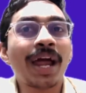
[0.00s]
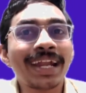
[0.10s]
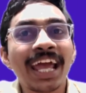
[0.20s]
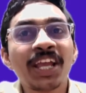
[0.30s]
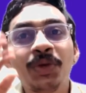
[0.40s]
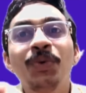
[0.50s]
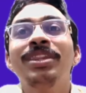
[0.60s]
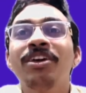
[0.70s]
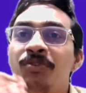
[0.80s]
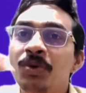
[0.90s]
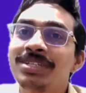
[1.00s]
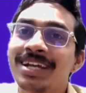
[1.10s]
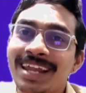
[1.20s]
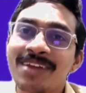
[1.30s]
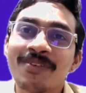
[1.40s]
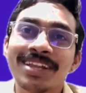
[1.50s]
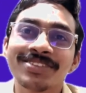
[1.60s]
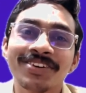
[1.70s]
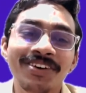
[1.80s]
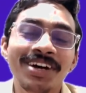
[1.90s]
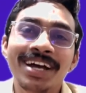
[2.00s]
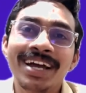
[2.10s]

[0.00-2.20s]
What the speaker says: to attack you in the future time also,